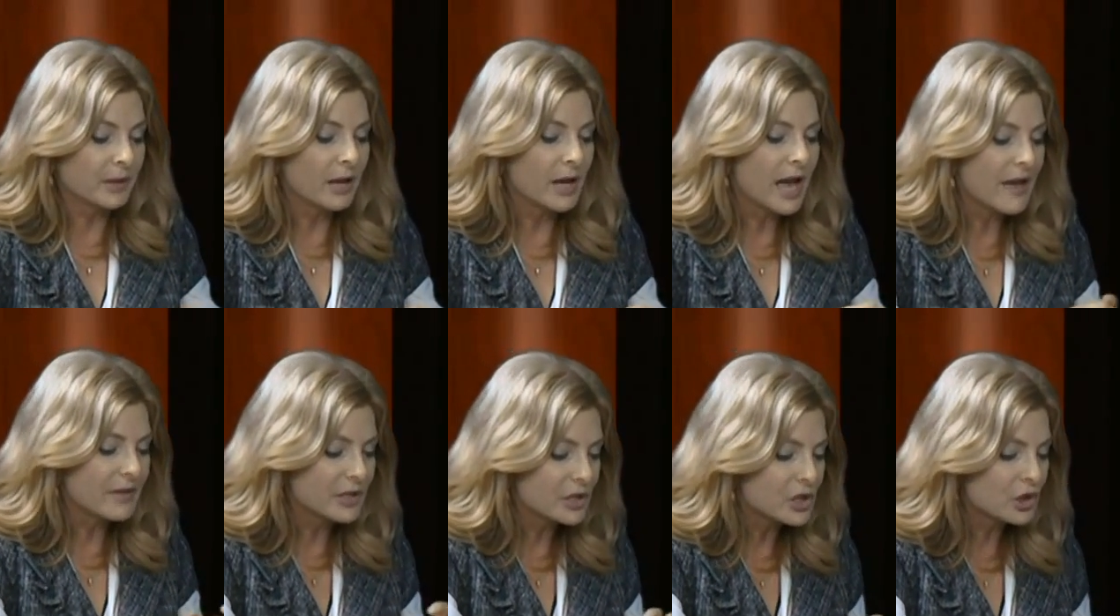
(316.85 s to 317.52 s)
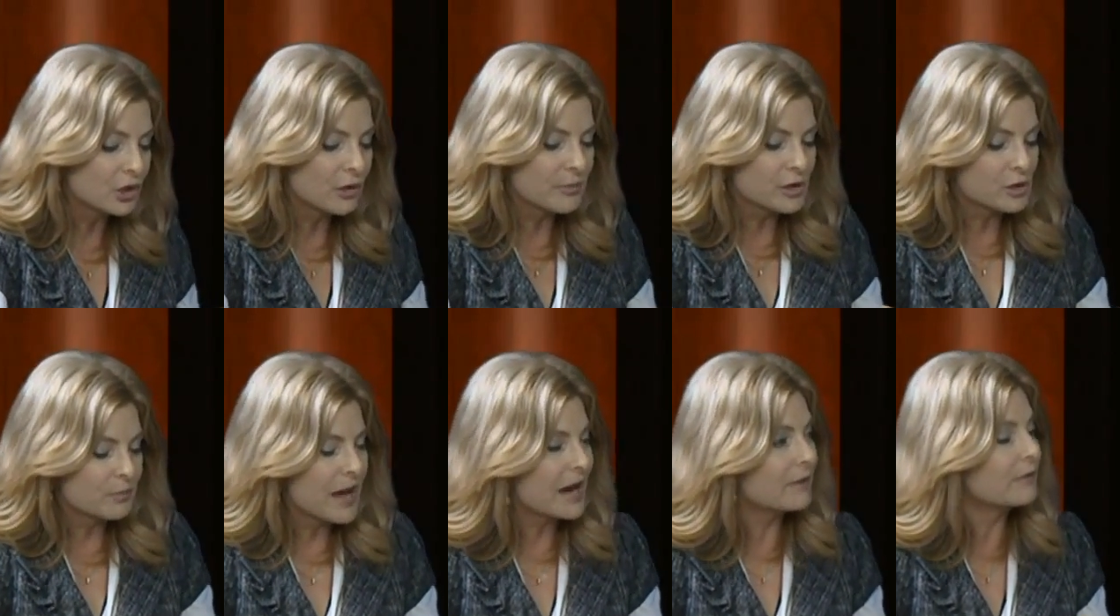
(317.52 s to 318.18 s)
having a skirmish
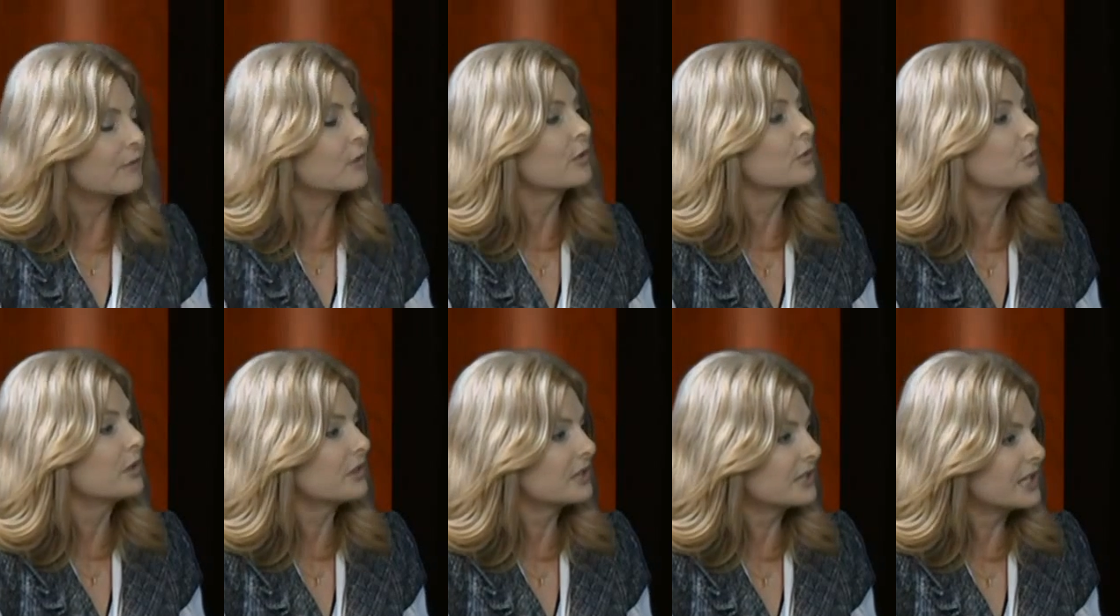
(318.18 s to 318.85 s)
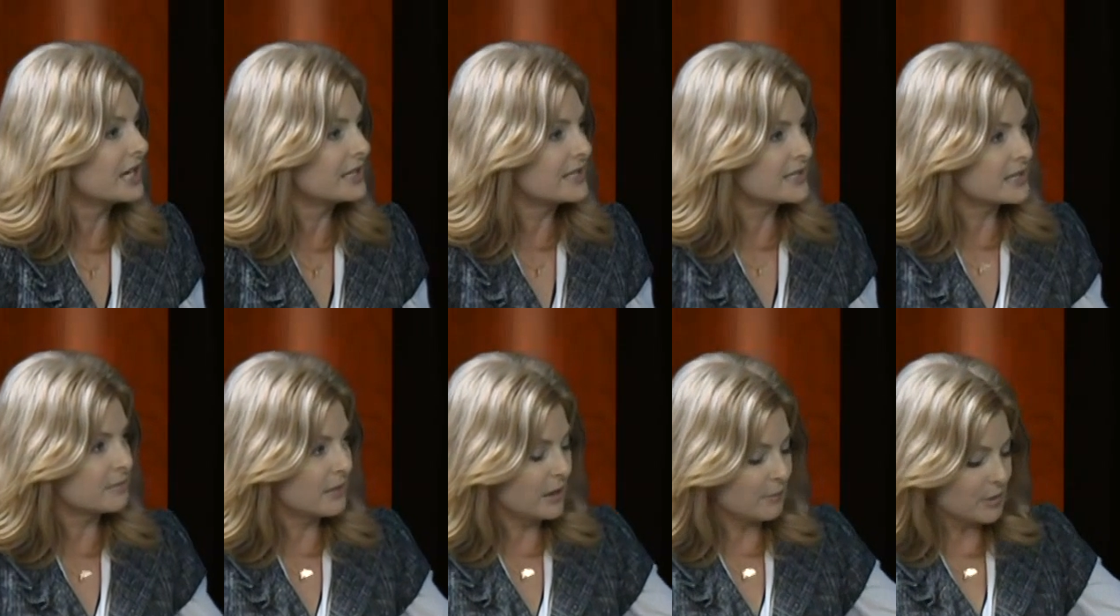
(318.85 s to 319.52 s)
back and forth with the gun. He says
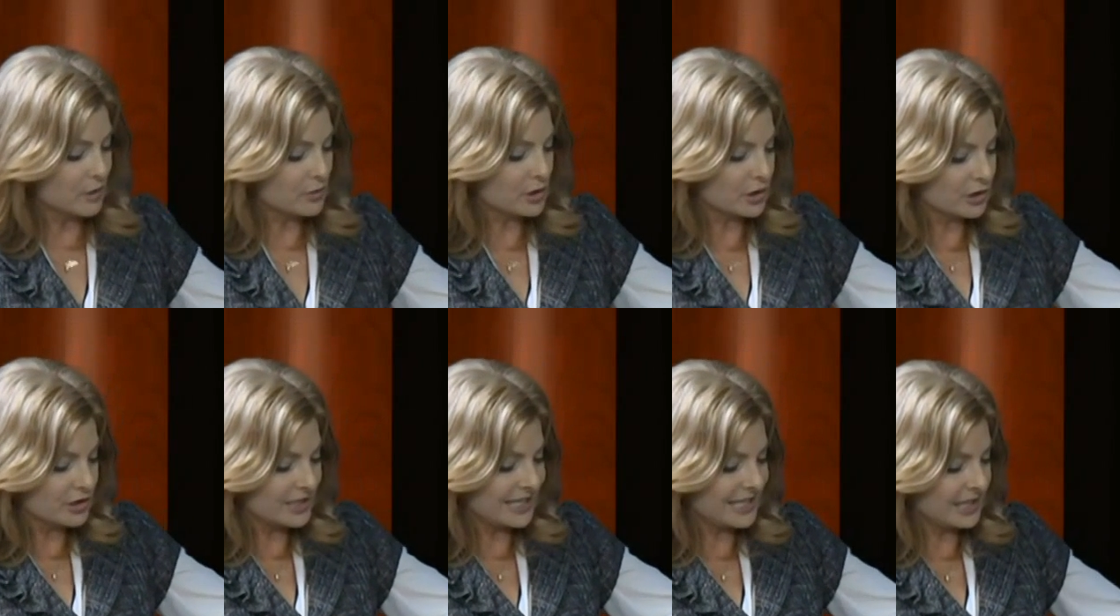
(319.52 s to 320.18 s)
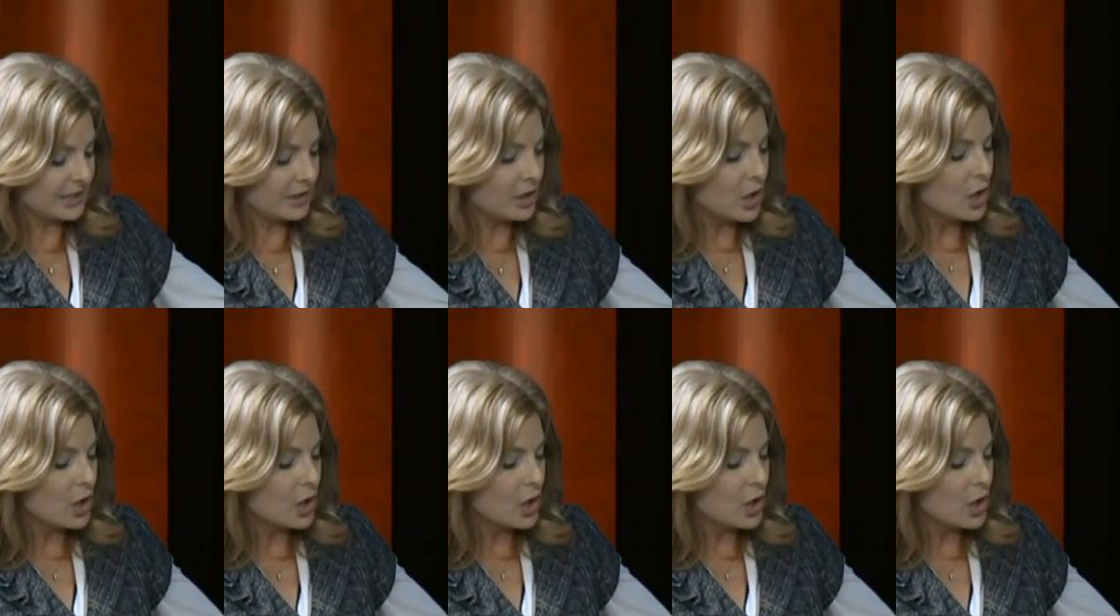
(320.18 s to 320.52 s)
Mike Brown turned it in